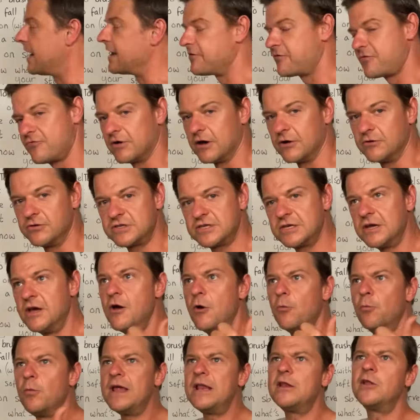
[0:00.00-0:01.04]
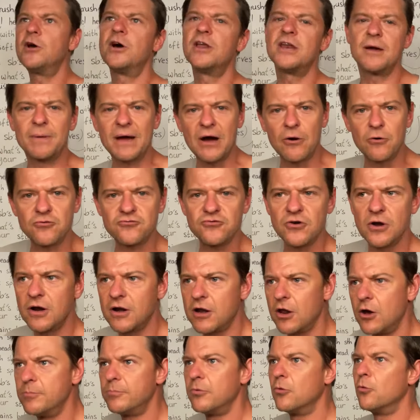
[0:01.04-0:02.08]
my throat. We learned about
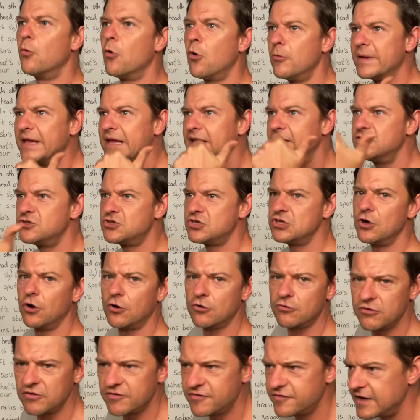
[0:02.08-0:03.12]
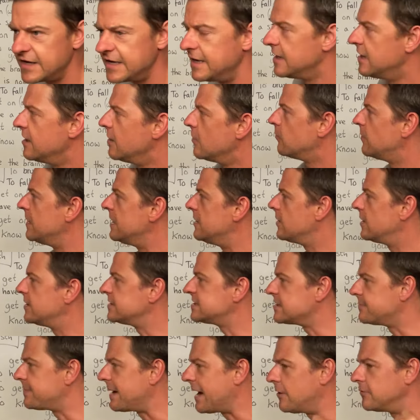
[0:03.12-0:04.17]
global warming in geography. We
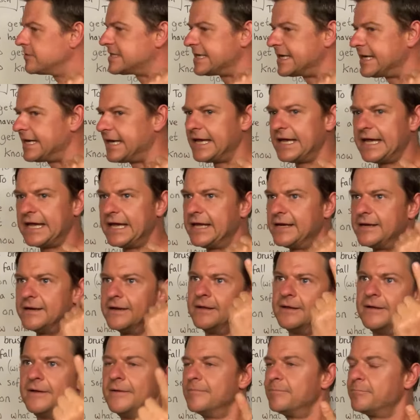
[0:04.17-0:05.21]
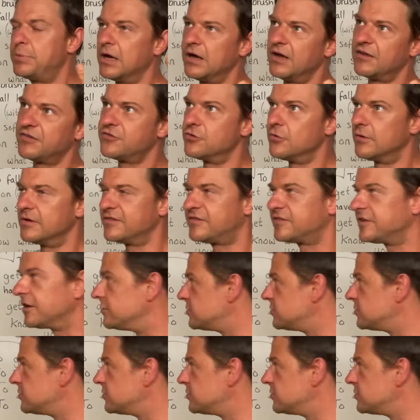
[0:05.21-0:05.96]
learned about it in personal and